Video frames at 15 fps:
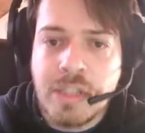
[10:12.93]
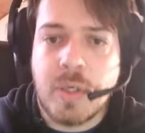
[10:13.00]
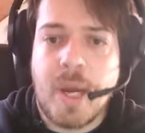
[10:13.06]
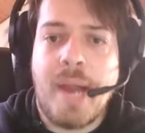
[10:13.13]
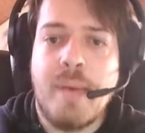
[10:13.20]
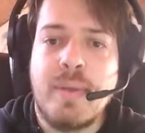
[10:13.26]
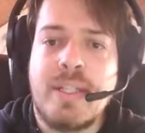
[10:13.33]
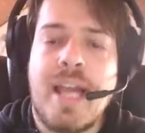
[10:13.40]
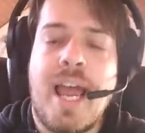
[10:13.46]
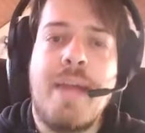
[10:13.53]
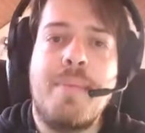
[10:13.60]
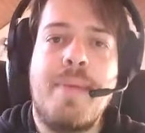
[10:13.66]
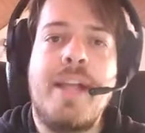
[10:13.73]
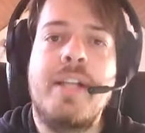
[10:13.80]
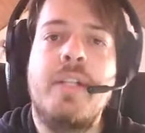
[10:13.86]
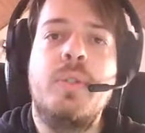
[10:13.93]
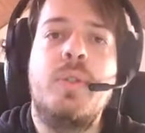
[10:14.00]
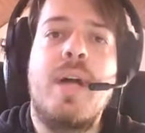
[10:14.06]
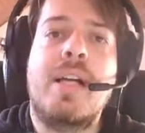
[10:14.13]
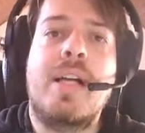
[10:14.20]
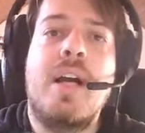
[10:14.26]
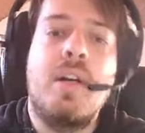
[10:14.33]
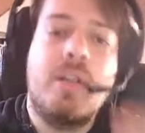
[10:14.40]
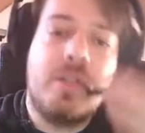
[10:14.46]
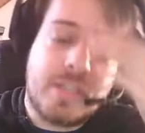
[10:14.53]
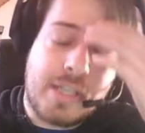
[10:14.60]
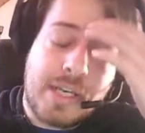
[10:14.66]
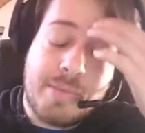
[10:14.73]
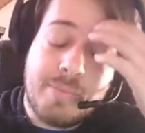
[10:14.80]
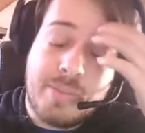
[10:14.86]
So every time a new
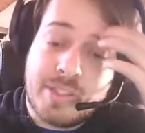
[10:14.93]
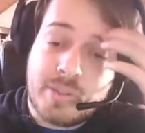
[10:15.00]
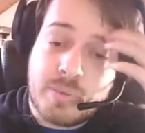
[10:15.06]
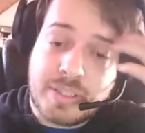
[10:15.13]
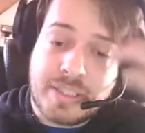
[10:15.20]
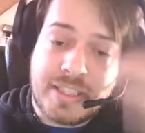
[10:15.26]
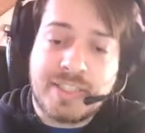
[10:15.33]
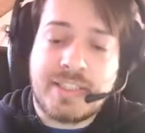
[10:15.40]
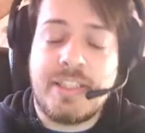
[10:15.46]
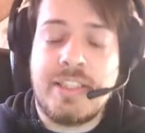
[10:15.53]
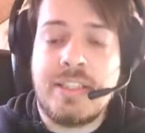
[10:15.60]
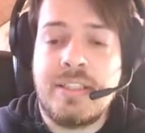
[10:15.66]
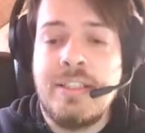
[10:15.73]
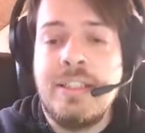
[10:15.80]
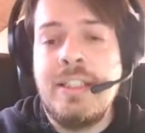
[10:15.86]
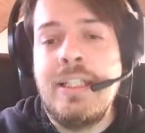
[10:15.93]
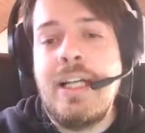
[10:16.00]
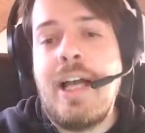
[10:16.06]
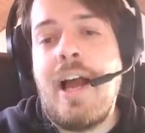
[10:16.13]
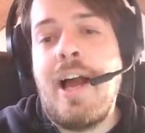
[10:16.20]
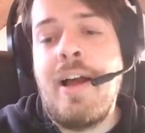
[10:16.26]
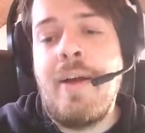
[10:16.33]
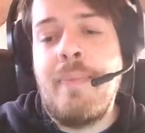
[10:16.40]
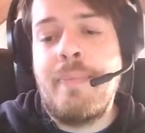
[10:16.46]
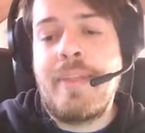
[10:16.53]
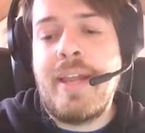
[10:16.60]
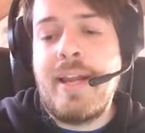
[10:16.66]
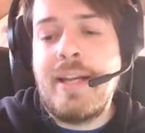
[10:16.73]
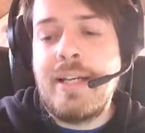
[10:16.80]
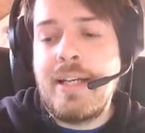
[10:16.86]
account is registered,
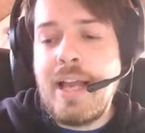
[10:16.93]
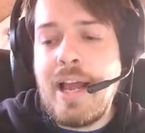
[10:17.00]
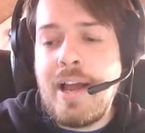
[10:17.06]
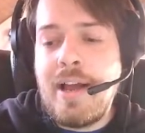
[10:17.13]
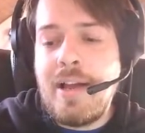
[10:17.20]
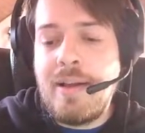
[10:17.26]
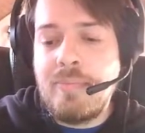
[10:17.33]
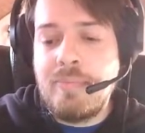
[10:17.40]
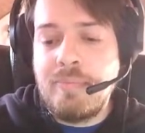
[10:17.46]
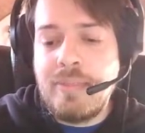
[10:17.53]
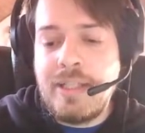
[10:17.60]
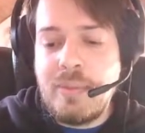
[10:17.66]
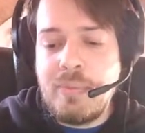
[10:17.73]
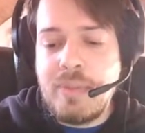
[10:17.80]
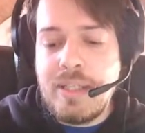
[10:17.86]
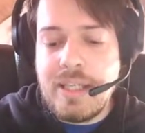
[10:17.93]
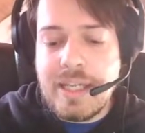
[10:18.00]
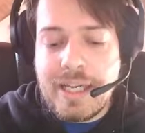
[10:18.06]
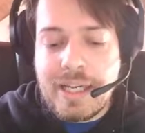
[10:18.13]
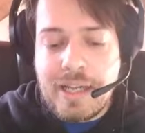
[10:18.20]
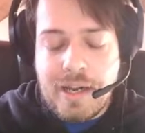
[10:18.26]
then he will